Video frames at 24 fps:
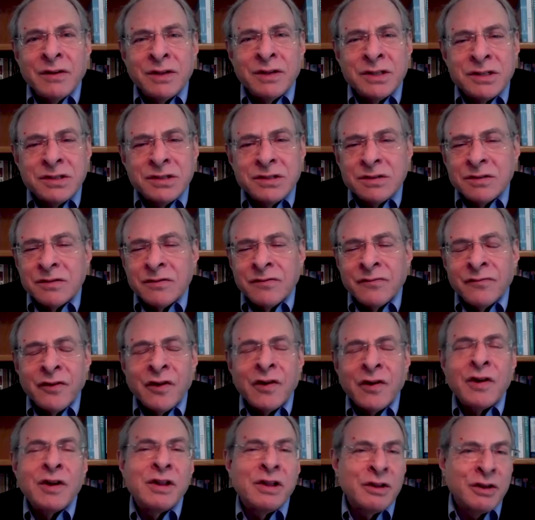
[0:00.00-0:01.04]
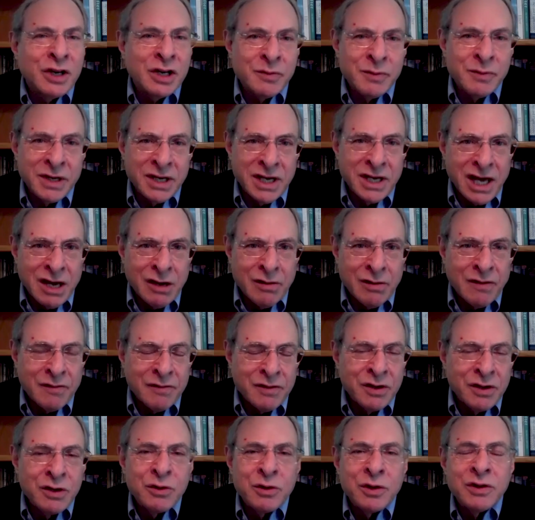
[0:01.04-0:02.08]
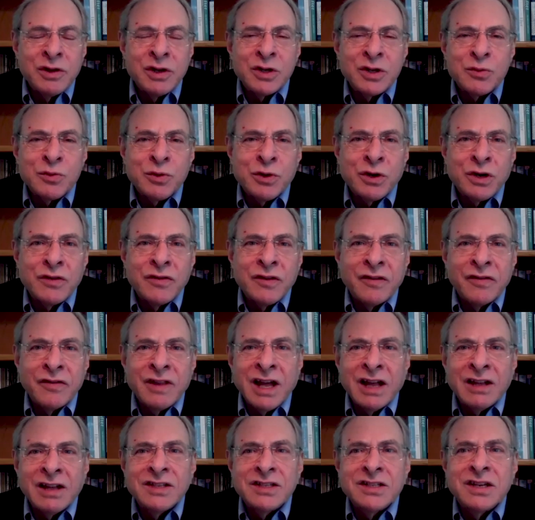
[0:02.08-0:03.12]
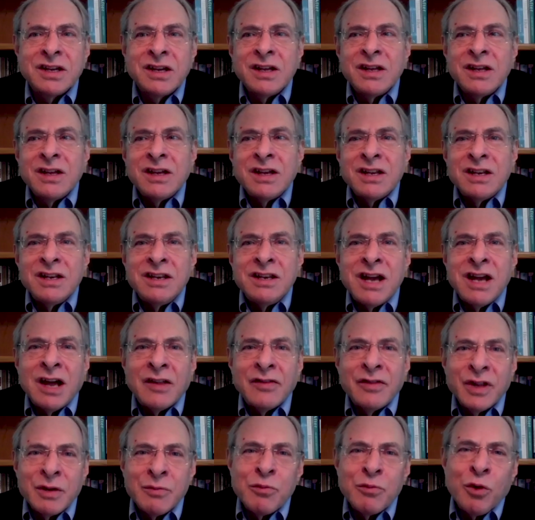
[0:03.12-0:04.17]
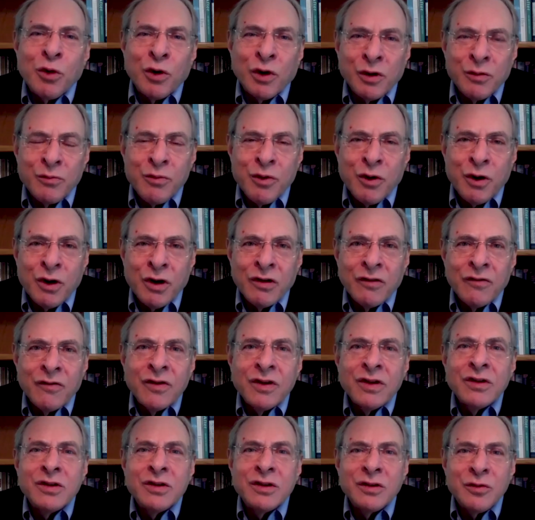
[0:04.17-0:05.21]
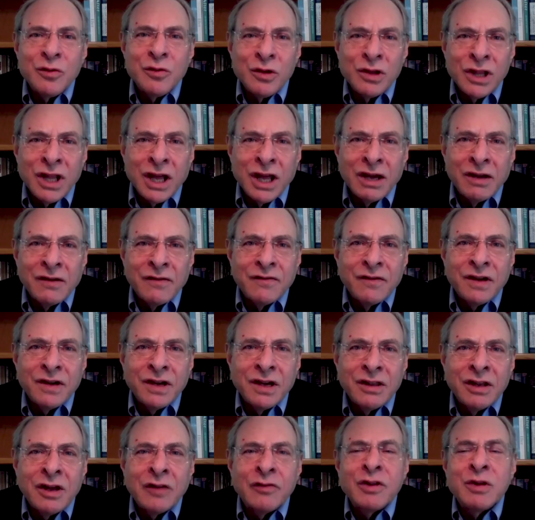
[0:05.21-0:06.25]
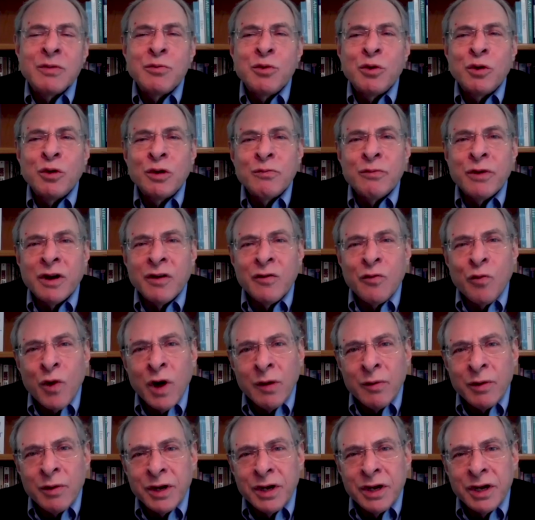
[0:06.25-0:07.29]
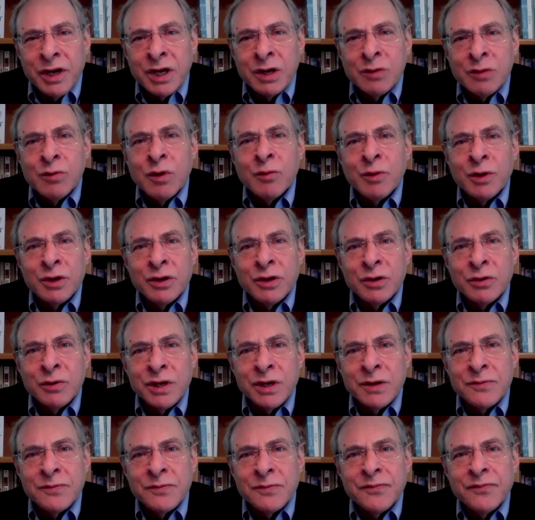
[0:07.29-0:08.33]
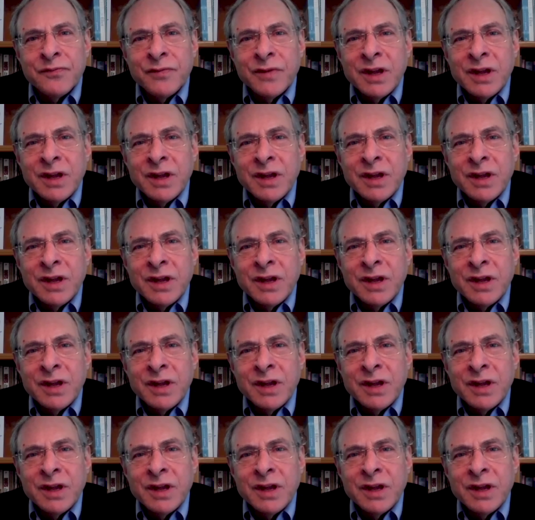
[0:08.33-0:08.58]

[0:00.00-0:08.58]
it's very clear to me now, after doing this work, that that's not the important part of life, not the important part of why we're here and what we're doing,